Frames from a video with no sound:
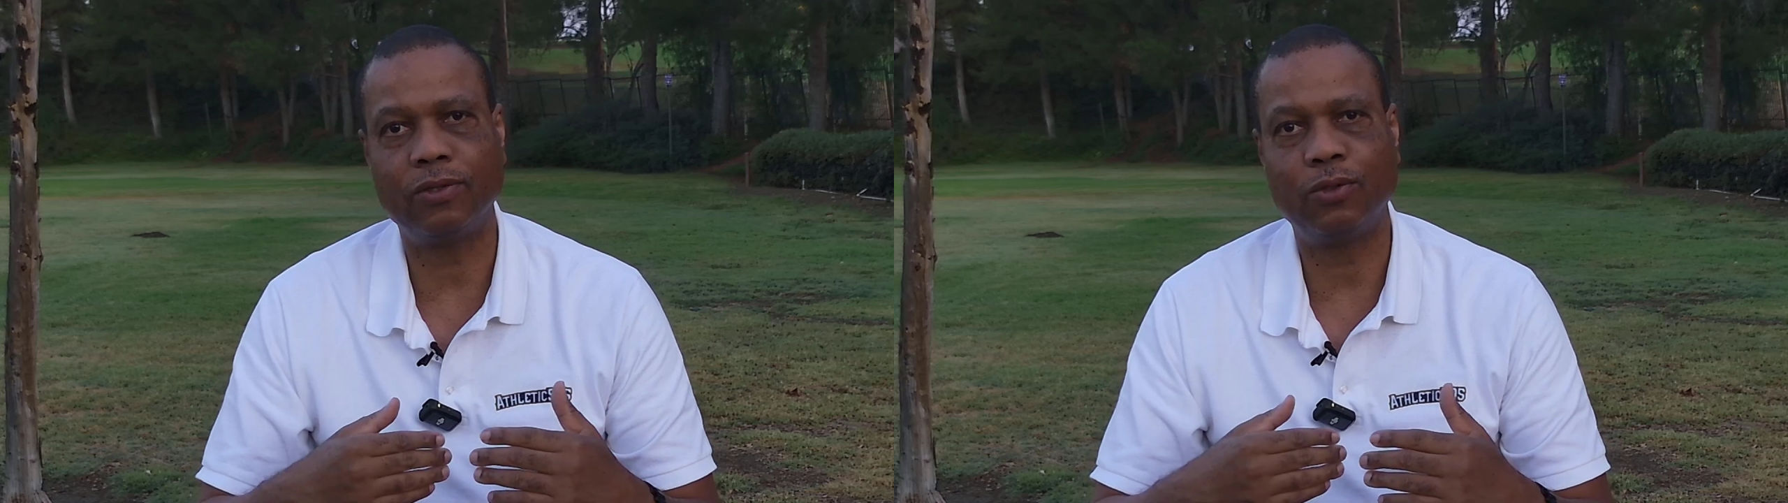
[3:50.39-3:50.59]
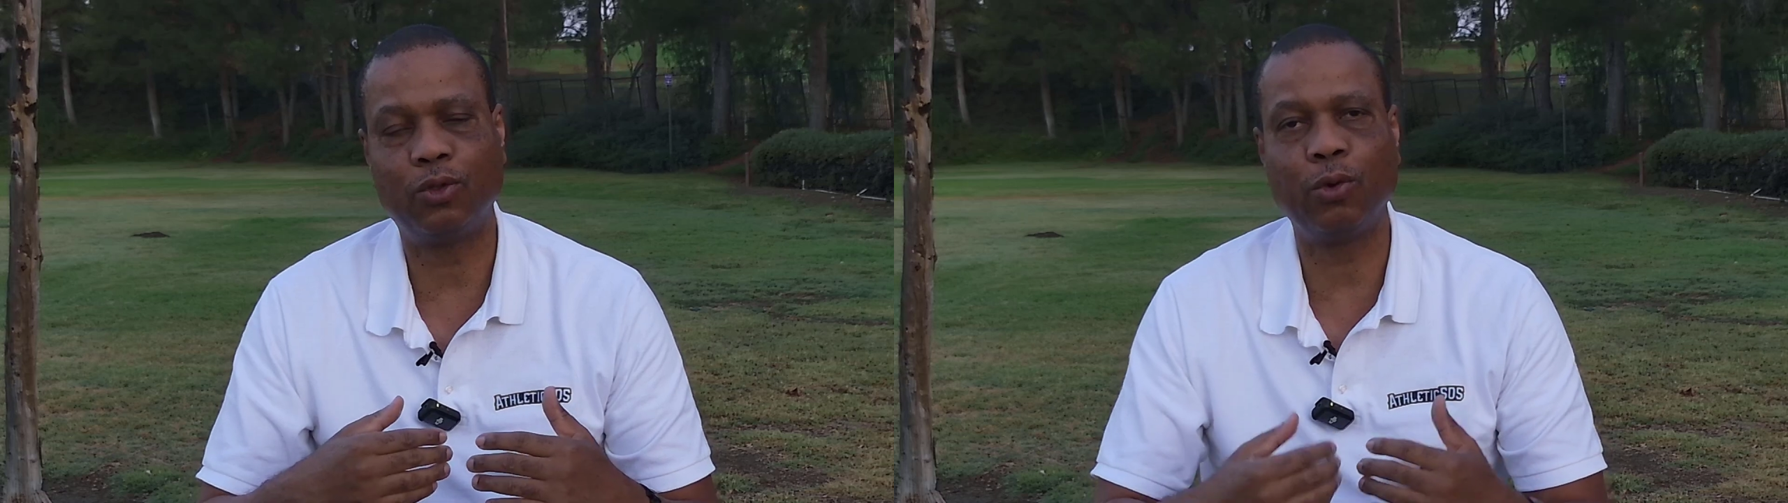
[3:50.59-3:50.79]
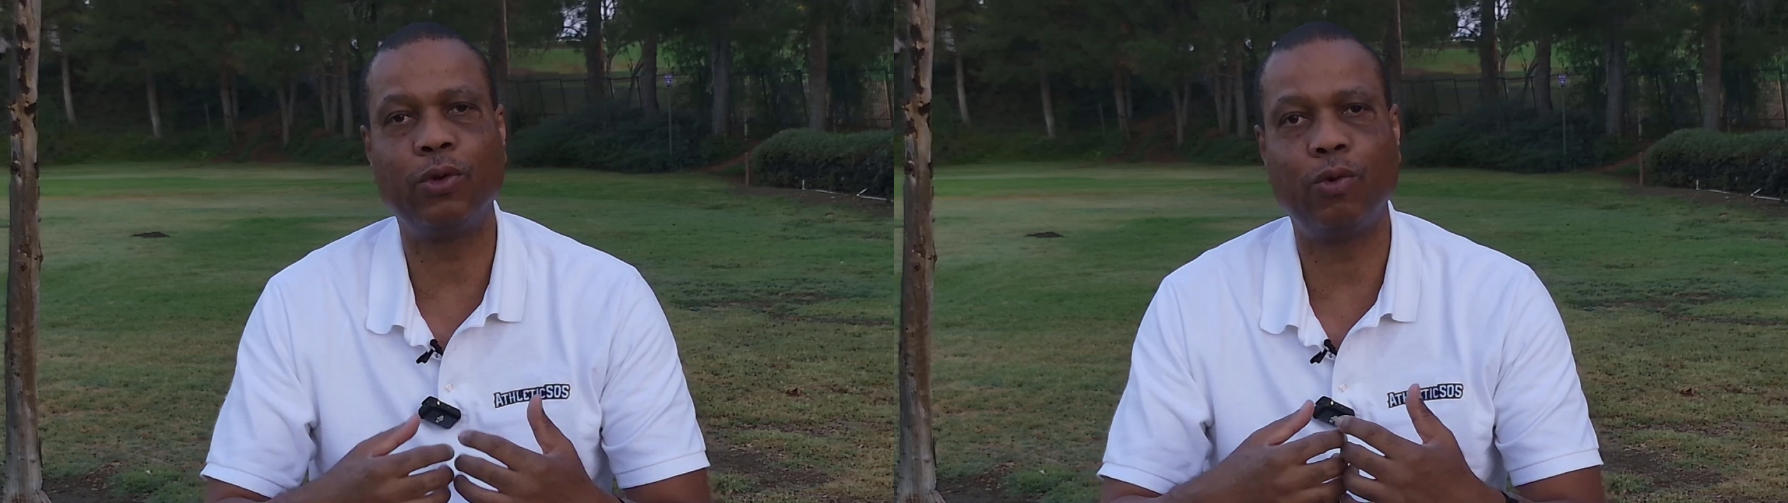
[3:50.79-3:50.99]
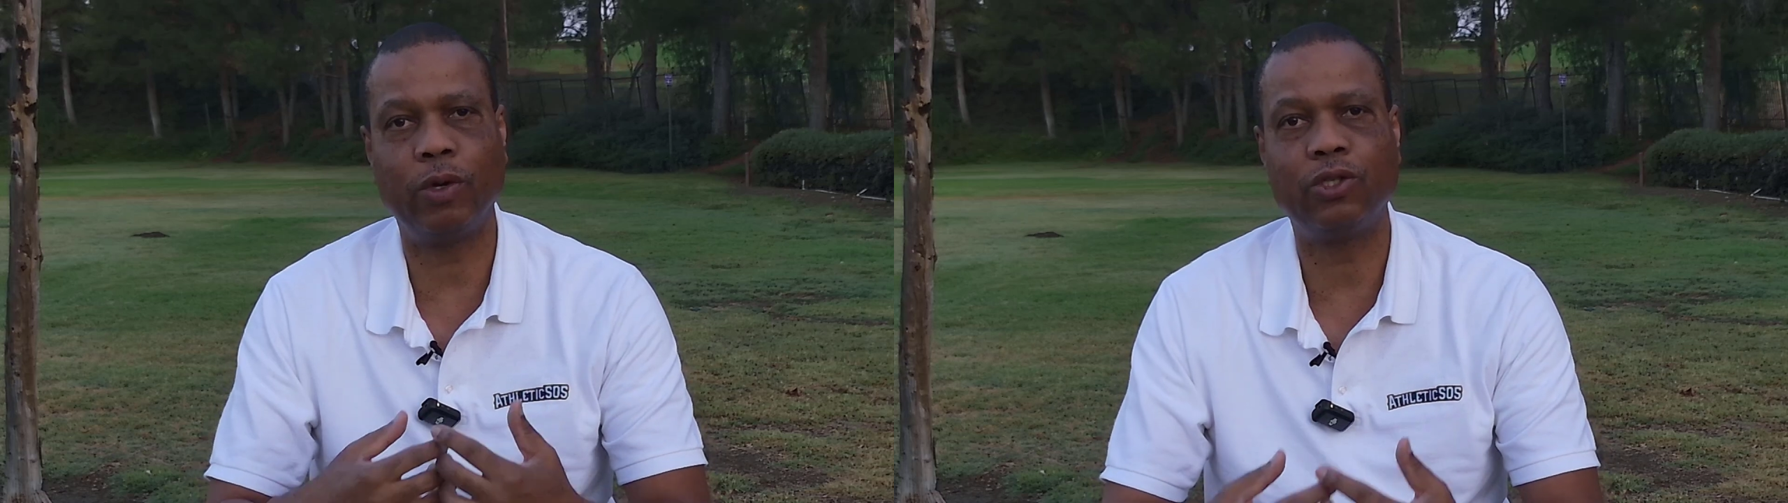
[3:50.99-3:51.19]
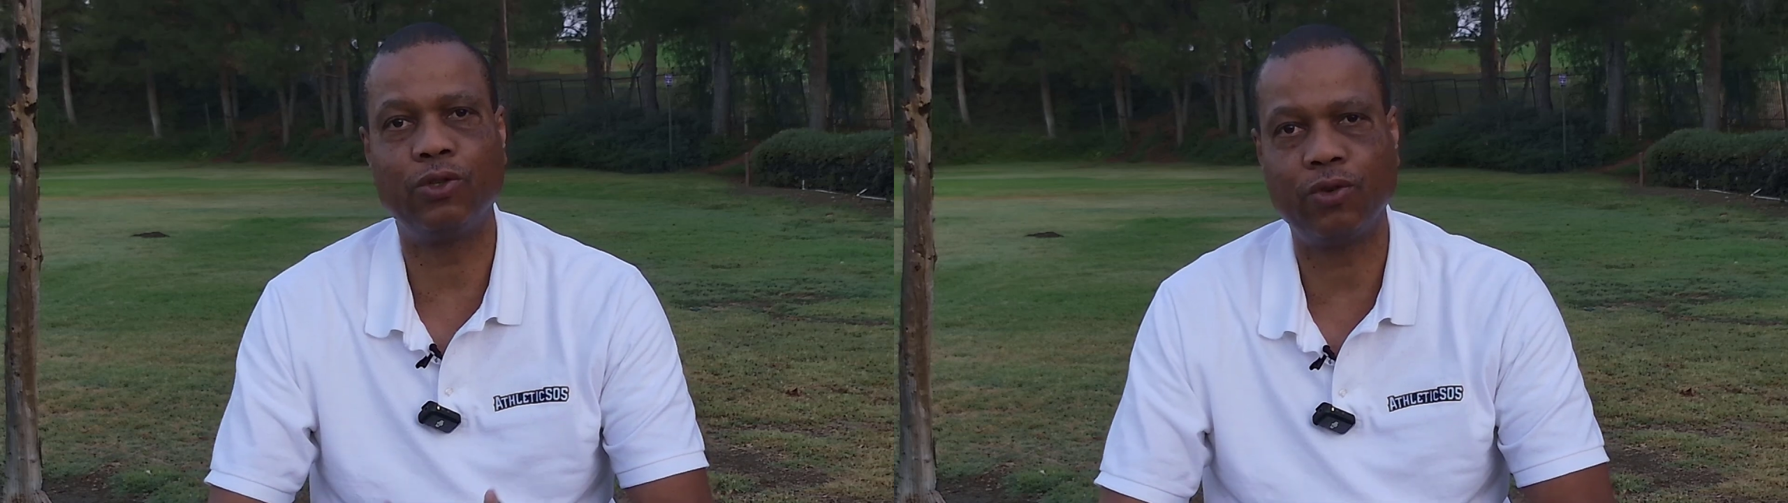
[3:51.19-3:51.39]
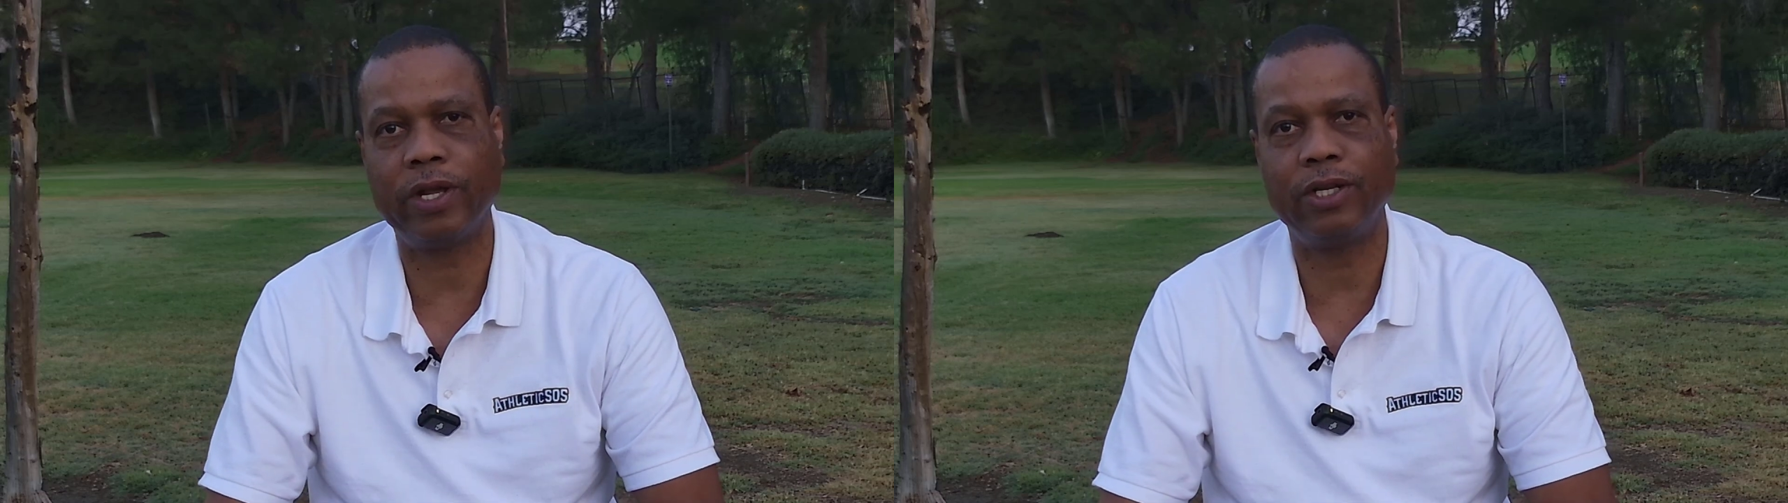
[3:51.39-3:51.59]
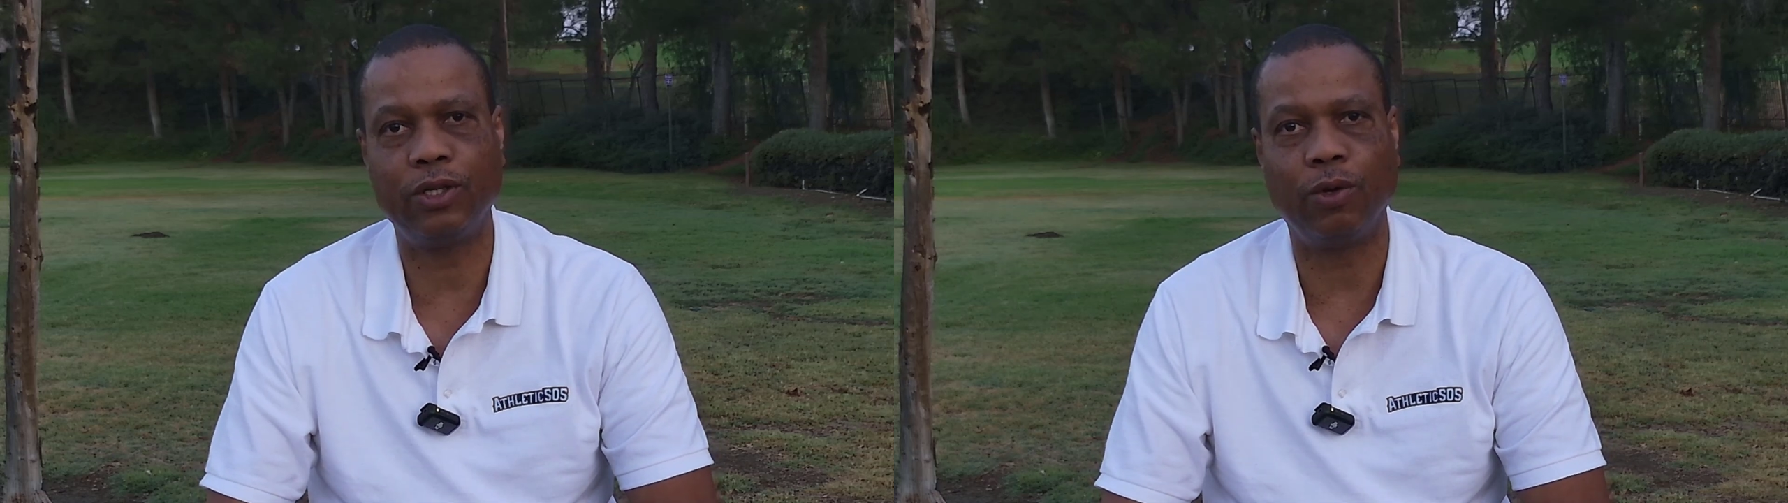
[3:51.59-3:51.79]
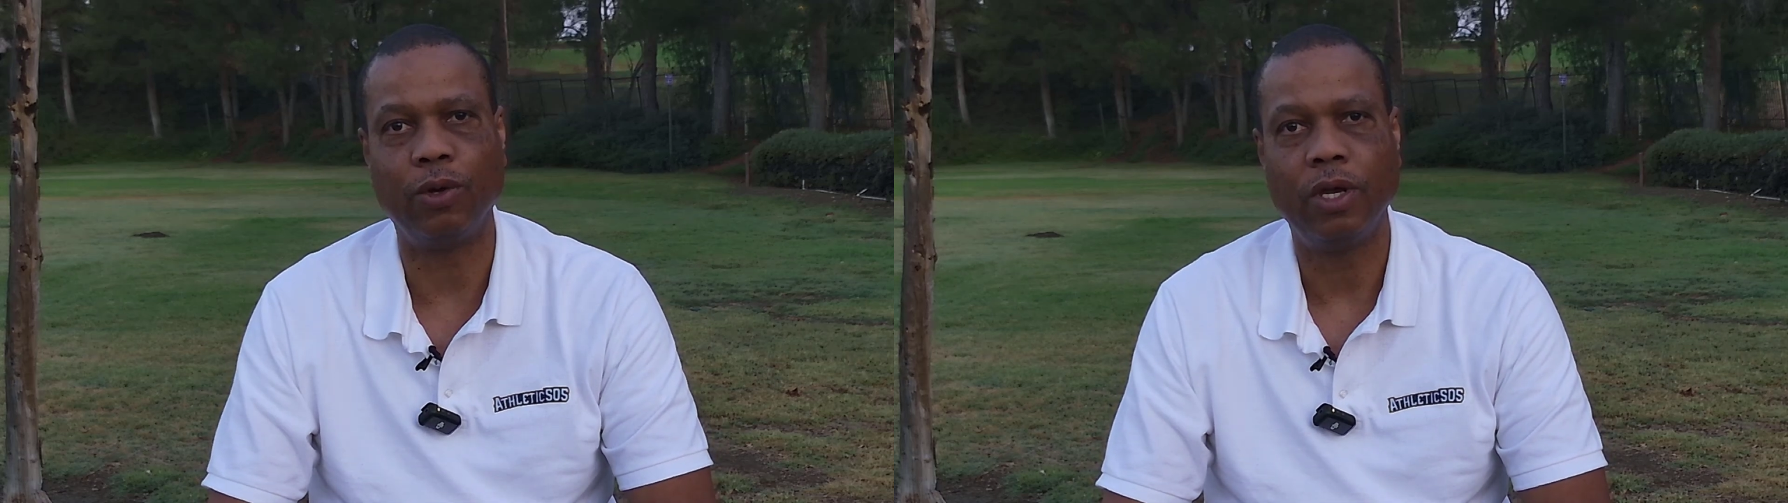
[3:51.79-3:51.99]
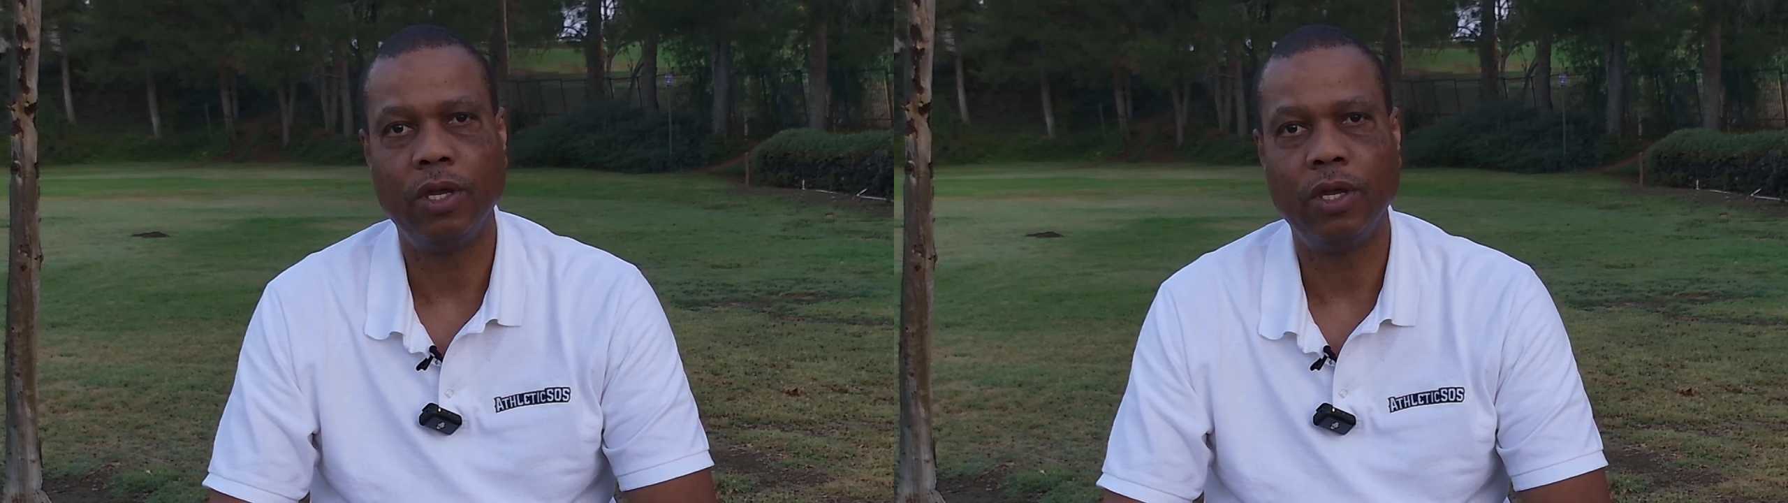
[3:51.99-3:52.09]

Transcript: true to what you're trying to do.